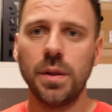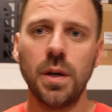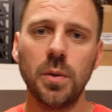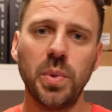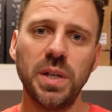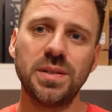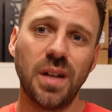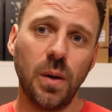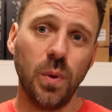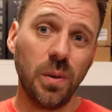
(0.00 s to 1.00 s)
The other place
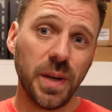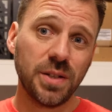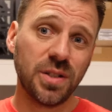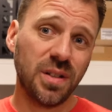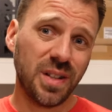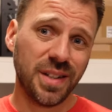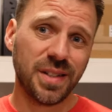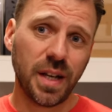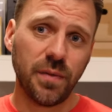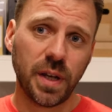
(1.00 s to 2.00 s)
that I will mention
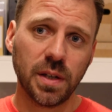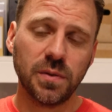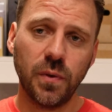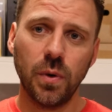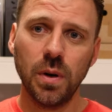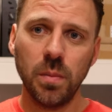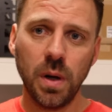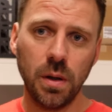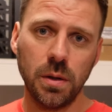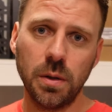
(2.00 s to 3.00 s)
is AVS Forum,
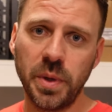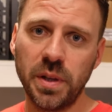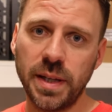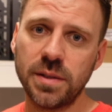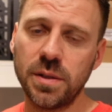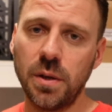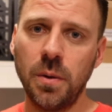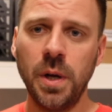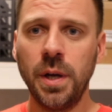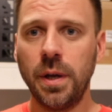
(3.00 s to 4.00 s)
a little bit less
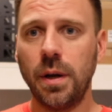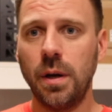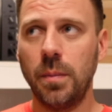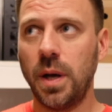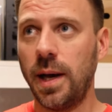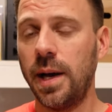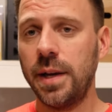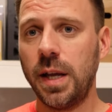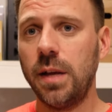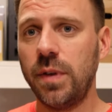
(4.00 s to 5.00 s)
so. Um,
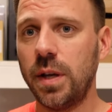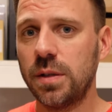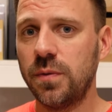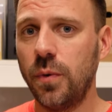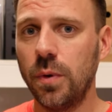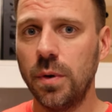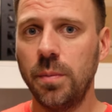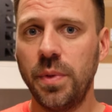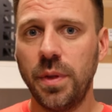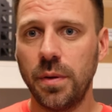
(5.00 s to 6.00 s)
on AVS
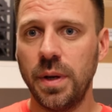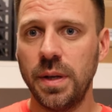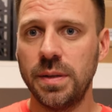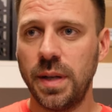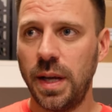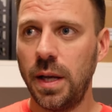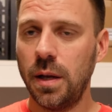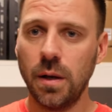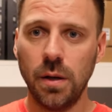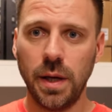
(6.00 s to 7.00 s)
Forum, there is
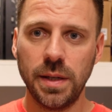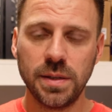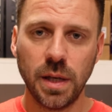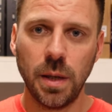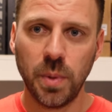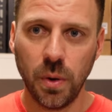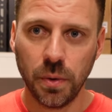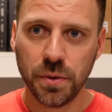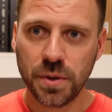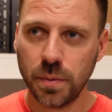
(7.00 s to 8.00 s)
a Kaleidescape
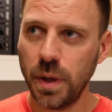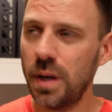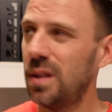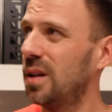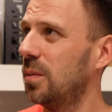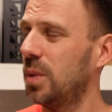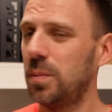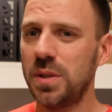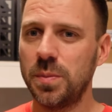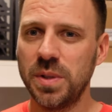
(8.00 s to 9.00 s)
owners thread. I think it
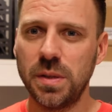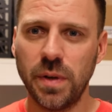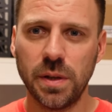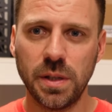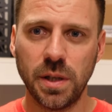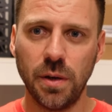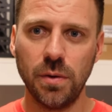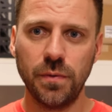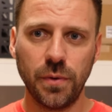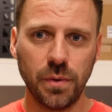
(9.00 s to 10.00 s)
might be specifically
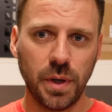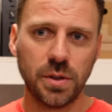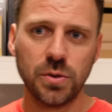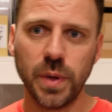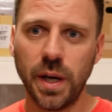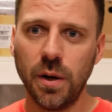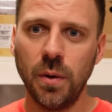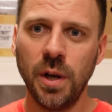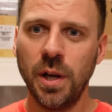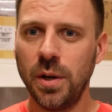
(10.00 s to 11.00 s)
titled for like
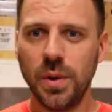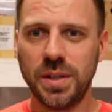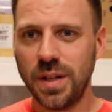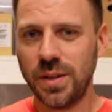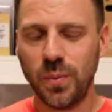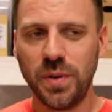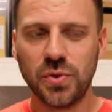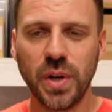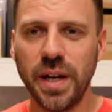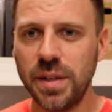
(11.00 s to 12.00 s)
Strato. It, it, we've
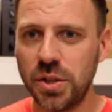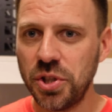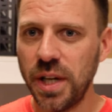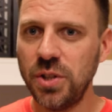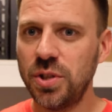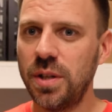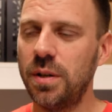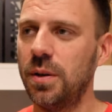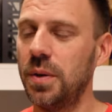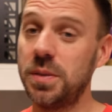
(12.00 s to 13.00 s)
tried to change
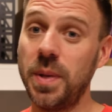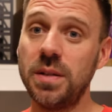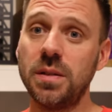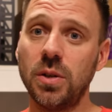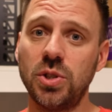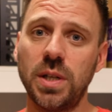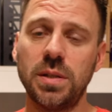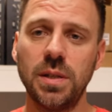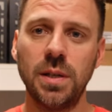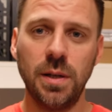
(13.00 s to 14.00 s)
it, or it's been
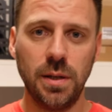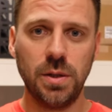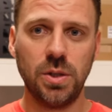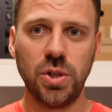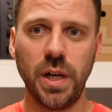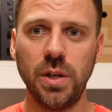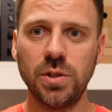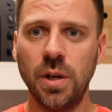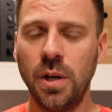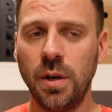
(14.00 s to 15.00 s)
suggested to
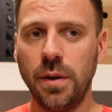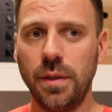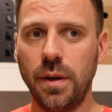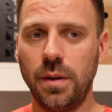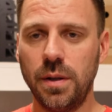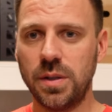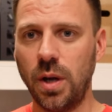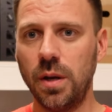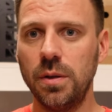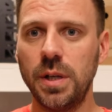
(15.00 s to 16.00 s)
change the, the
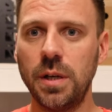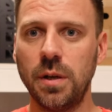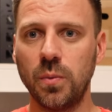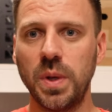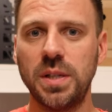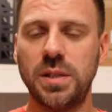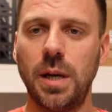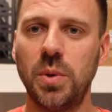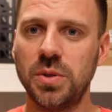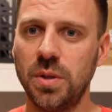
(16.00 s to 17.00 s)
titling and
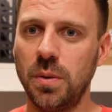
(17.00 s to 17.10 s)
reestablish a